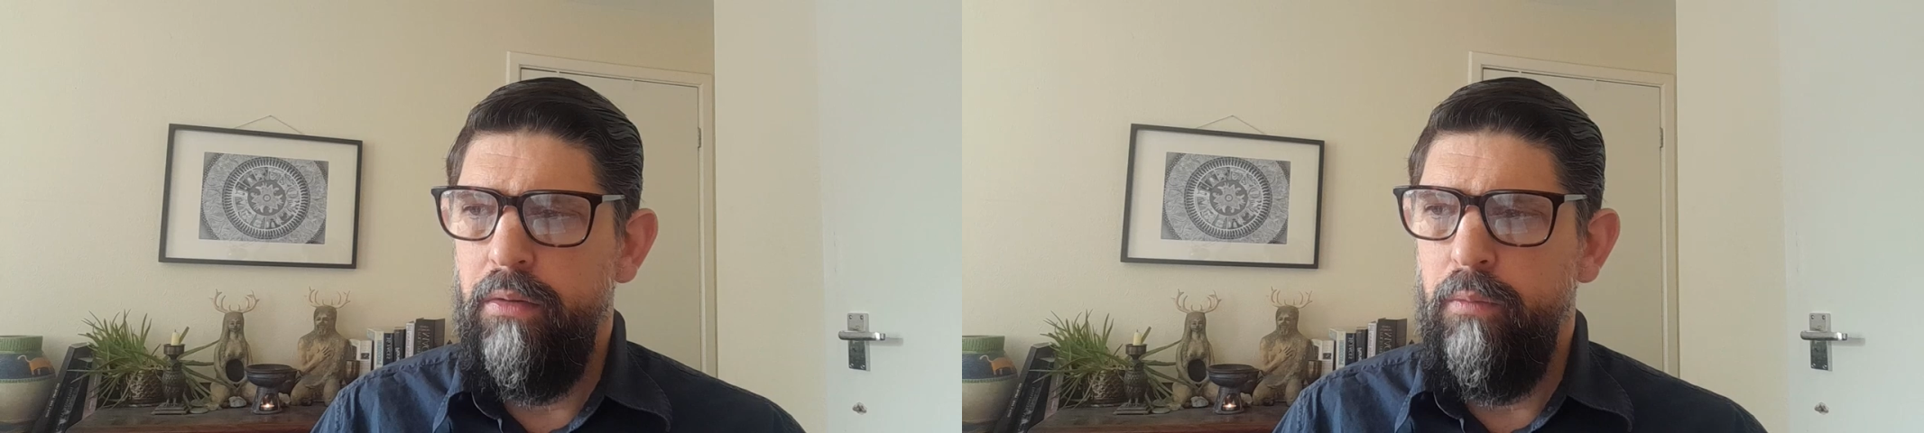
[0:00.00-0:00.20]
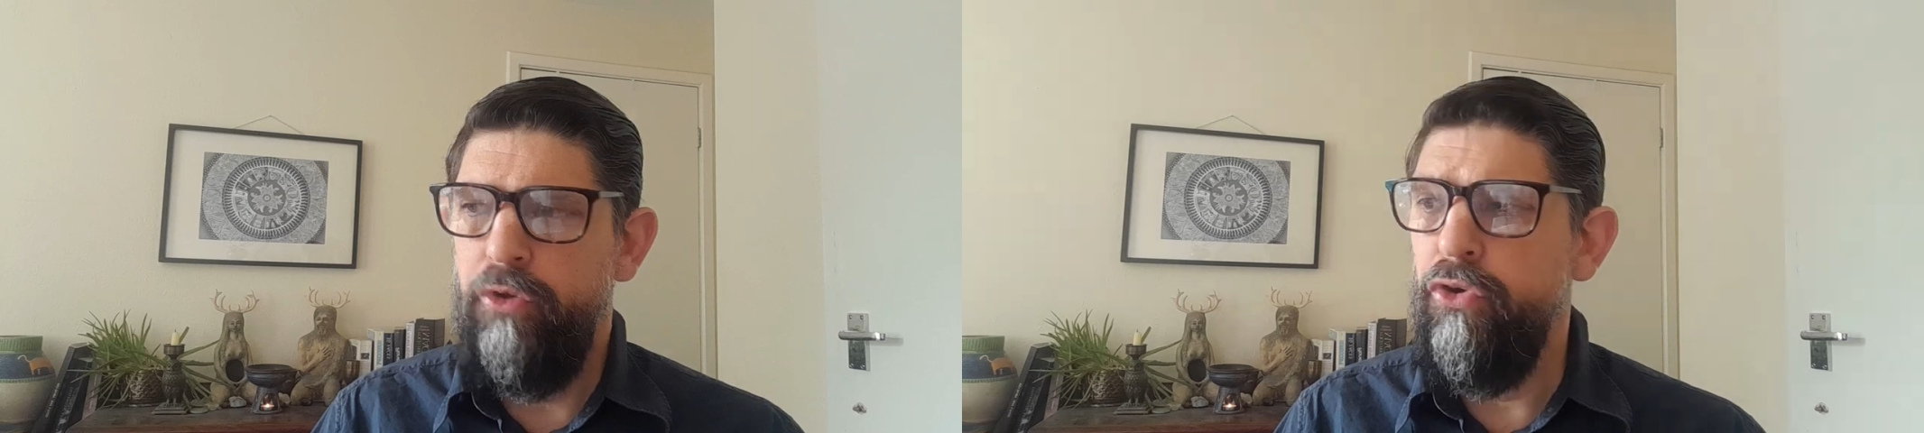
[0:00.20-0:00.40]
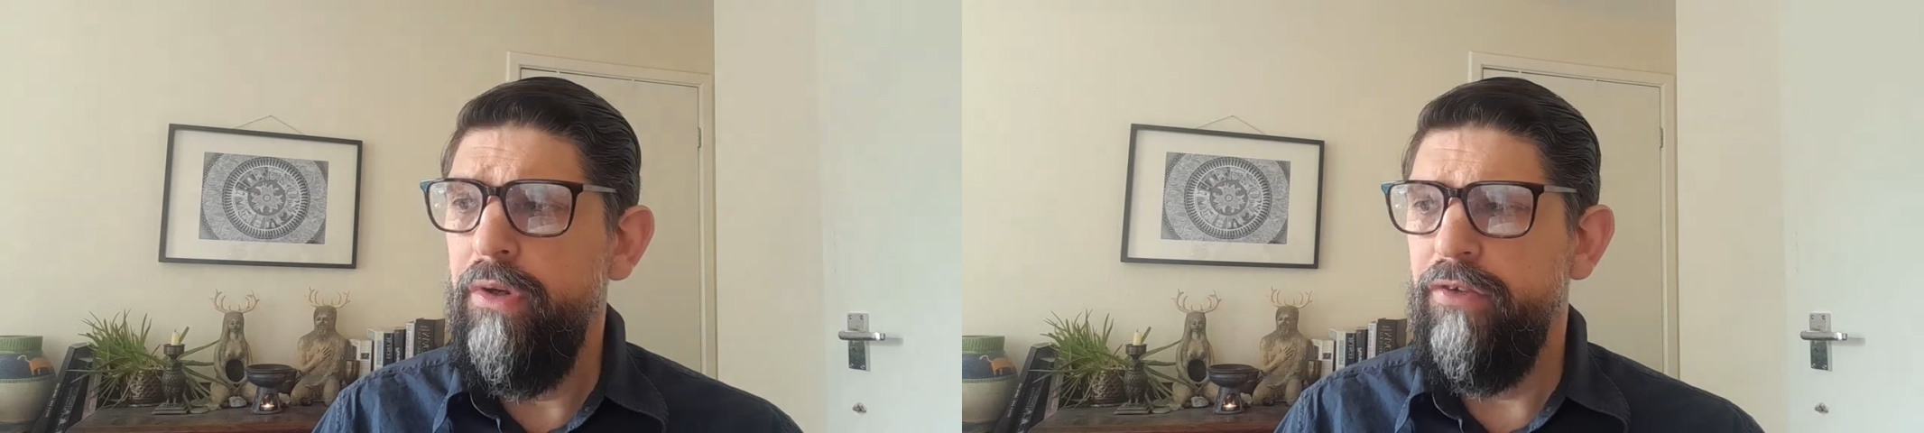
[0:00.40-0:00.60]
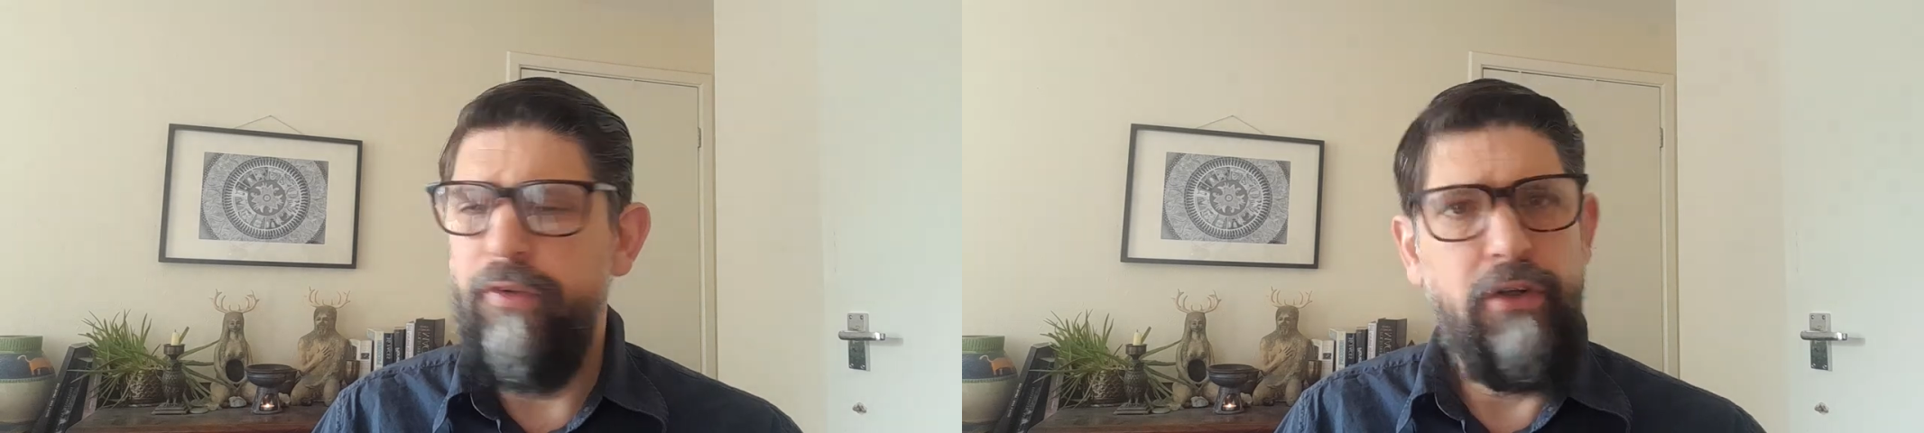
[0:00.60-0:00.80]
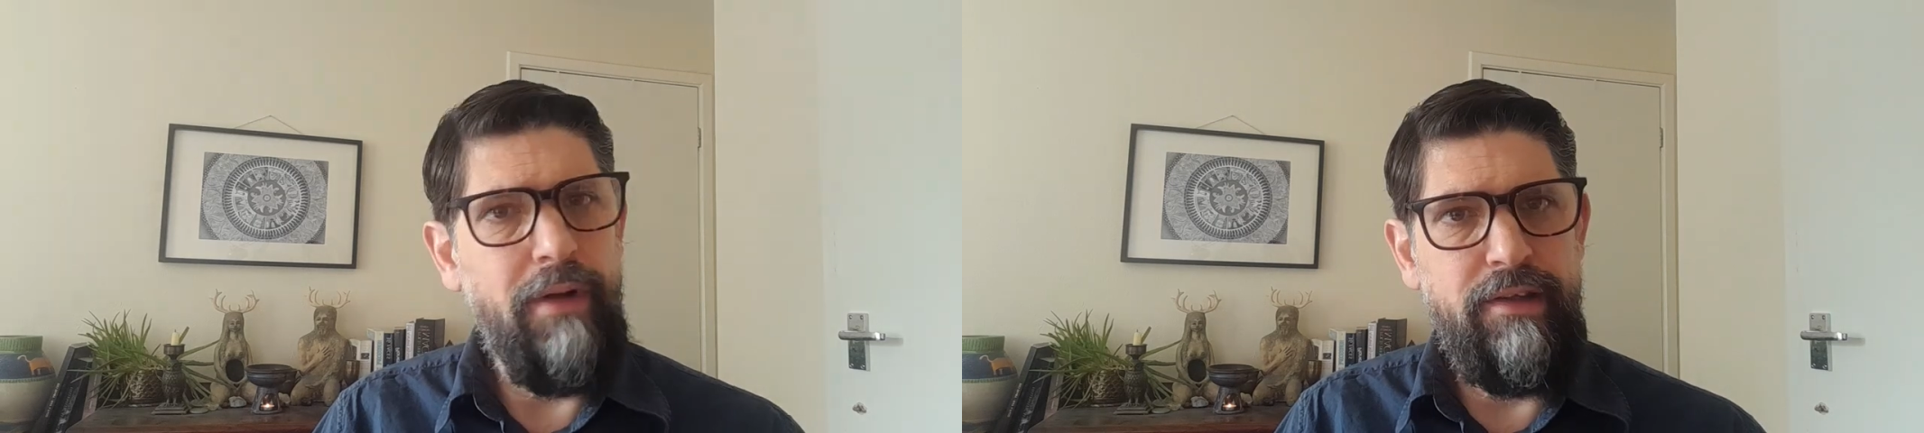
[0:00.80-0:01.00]
we're doing this for
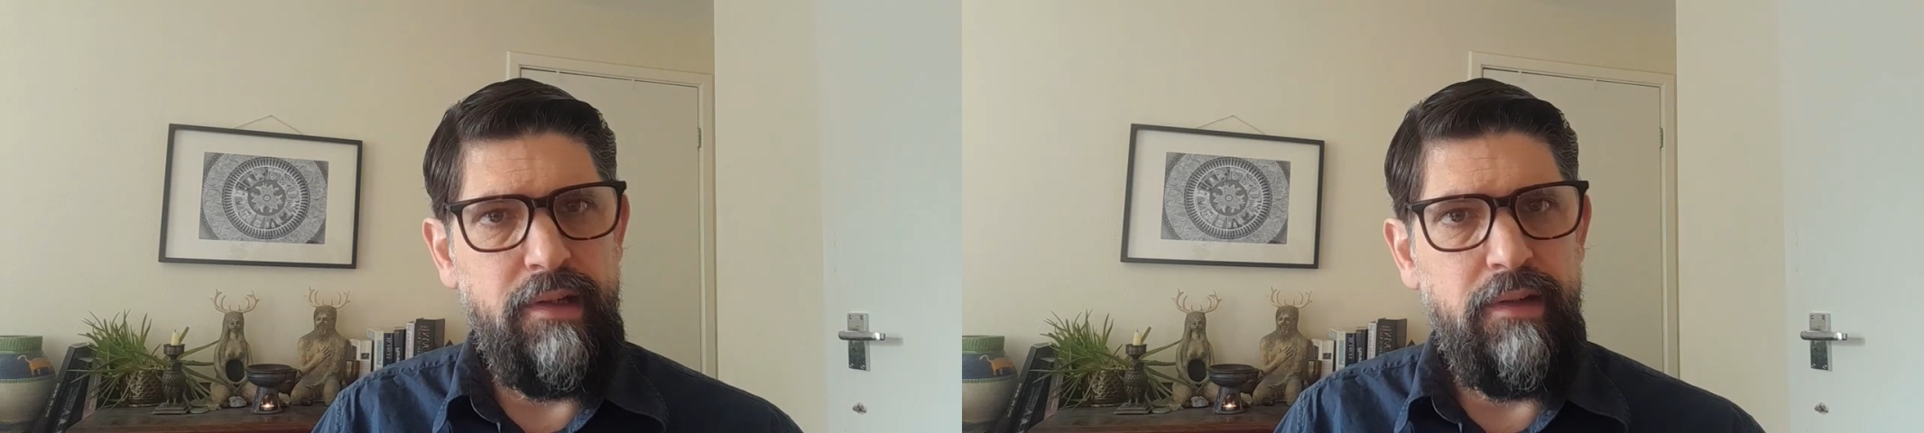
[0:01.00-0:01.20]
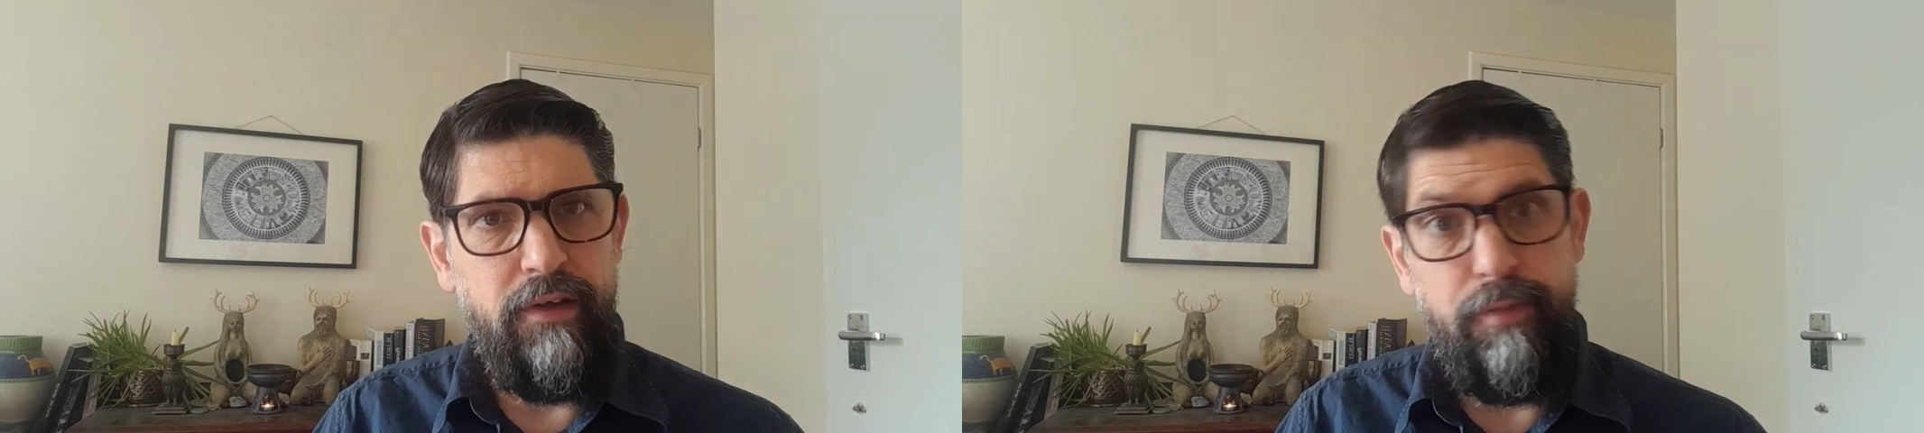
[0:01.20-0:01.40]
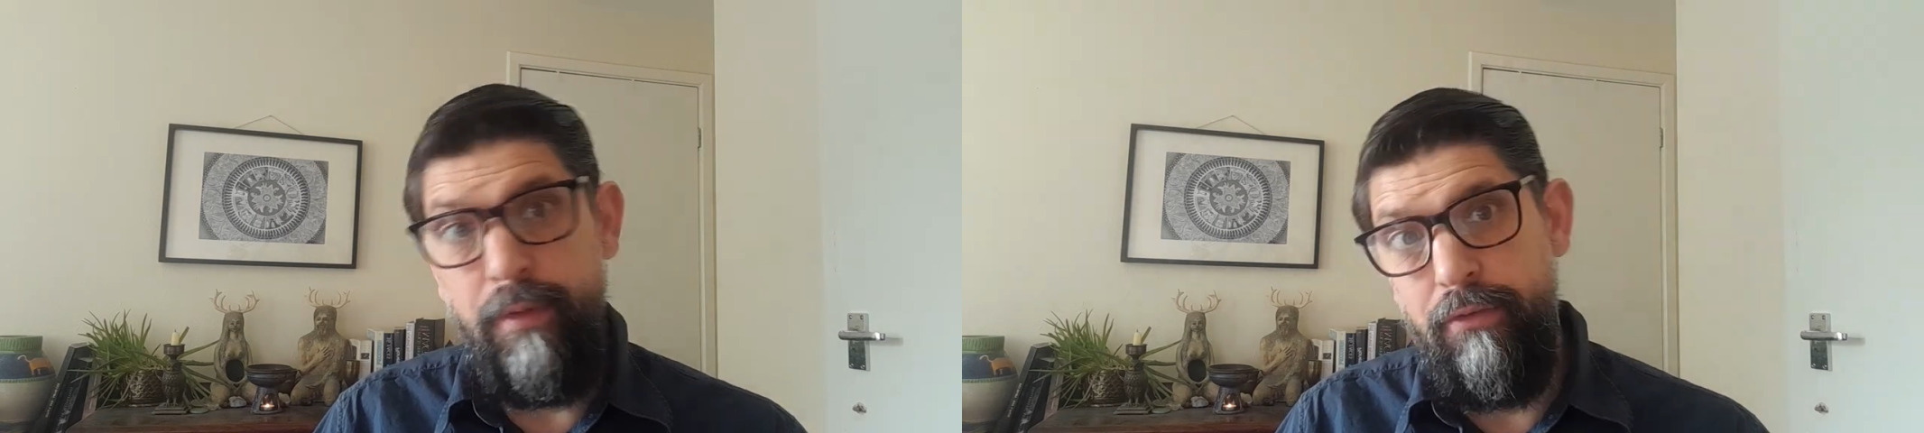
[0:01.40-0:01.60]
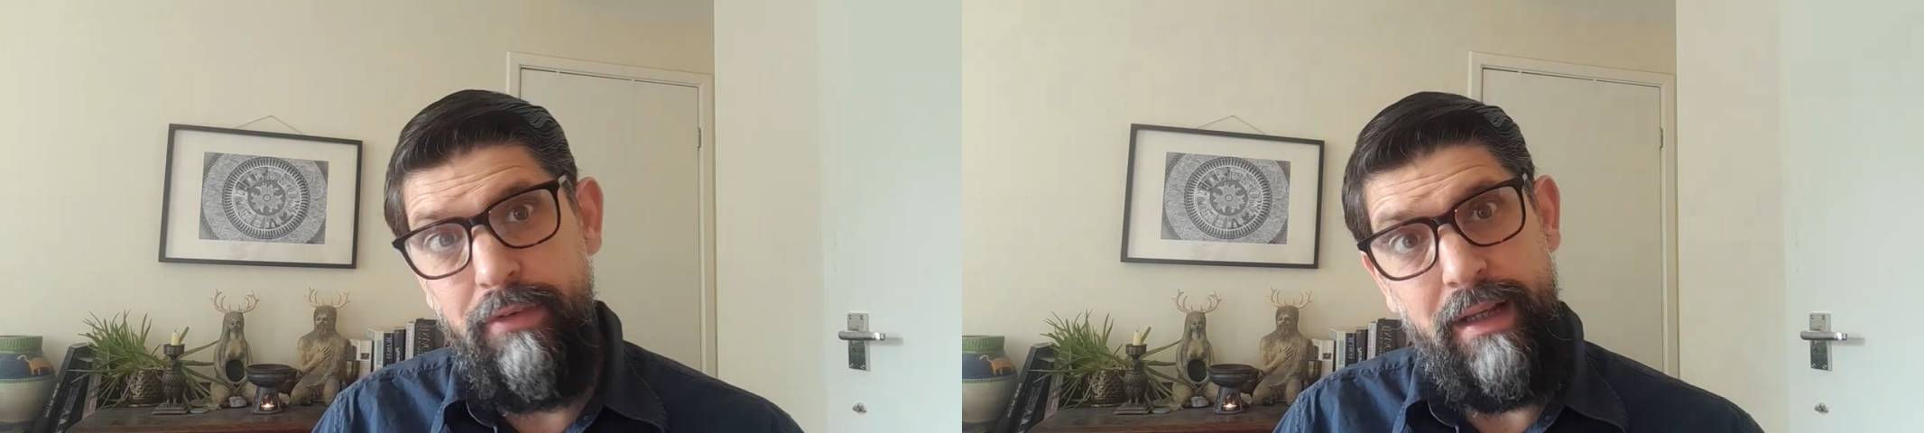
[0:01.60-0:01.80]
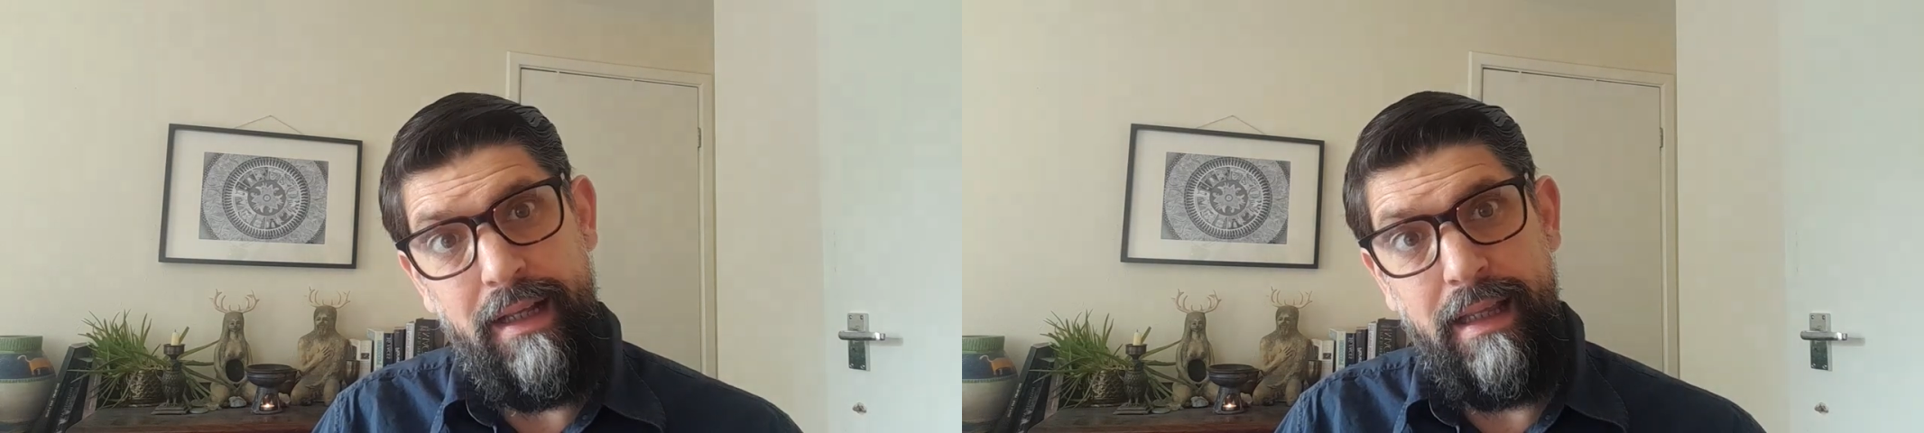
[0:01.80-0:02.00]
the greater good, but
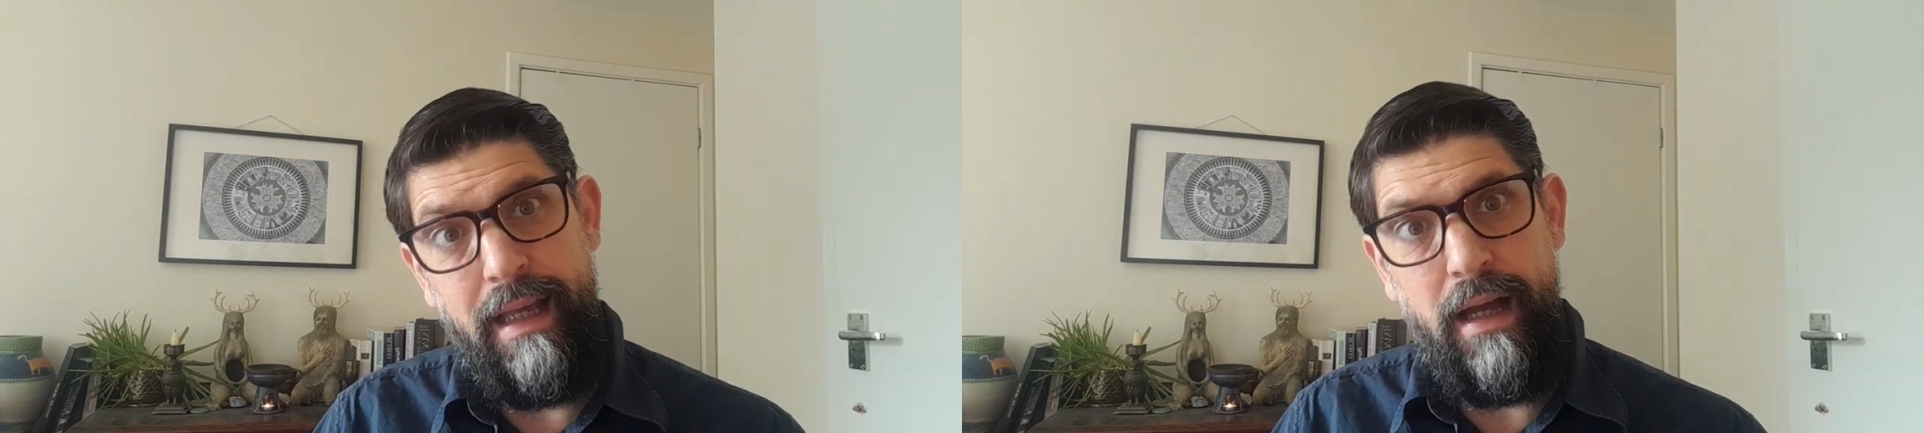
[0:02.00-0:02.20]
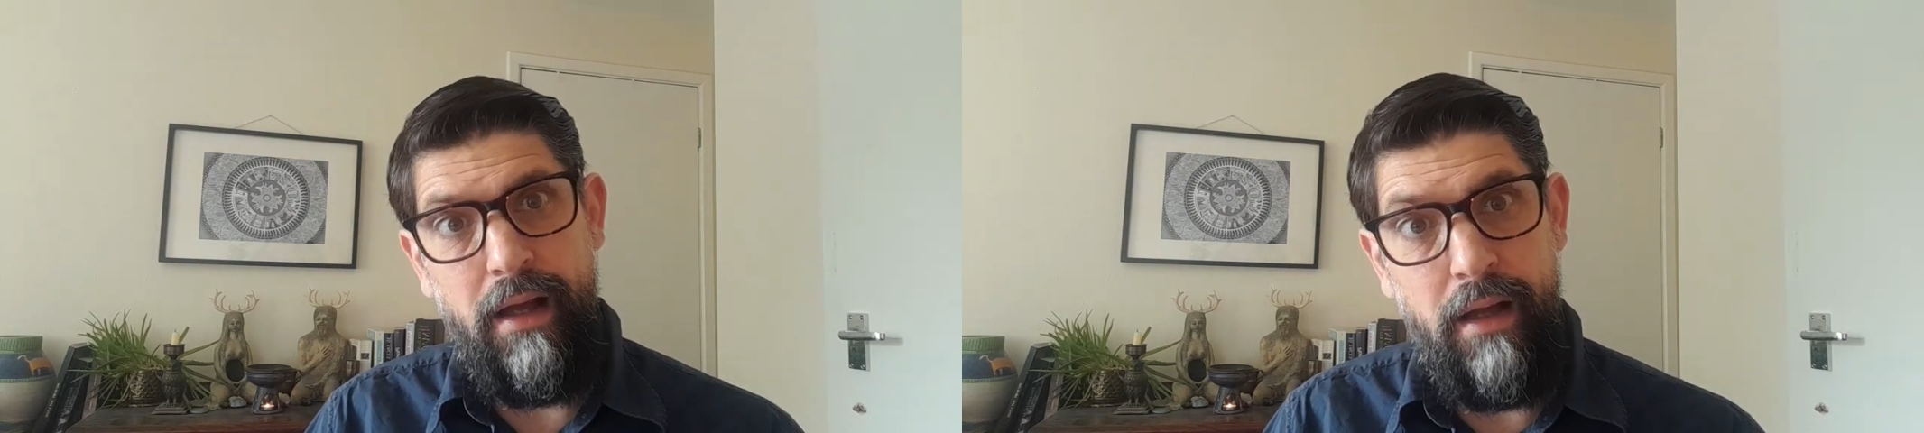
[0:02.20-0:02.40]
really